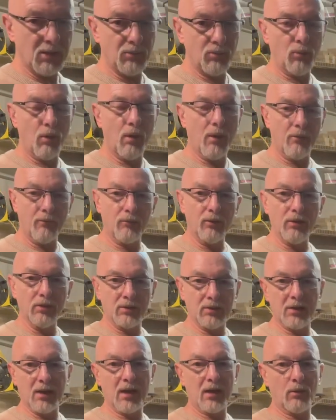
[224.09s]
what we
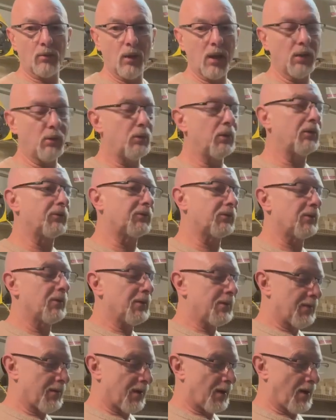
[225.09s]
can get away with.
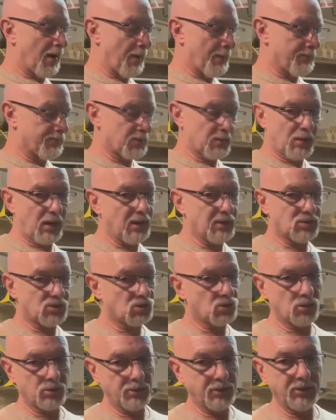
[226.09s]
I
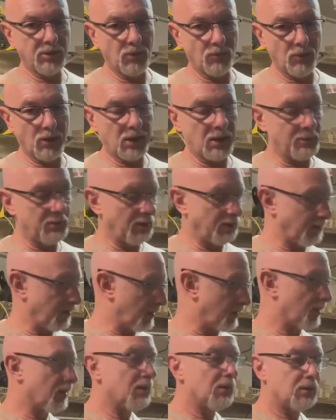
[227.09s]
certainly don't recommend
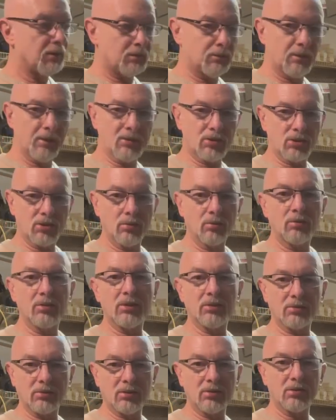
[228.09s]
it. Let's shoot
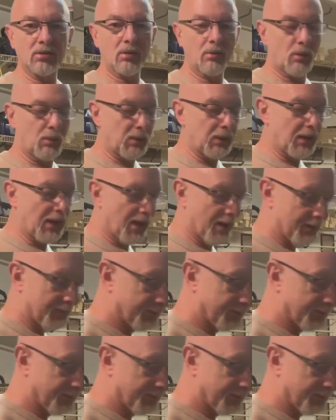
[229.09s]
this. Let's see what we get.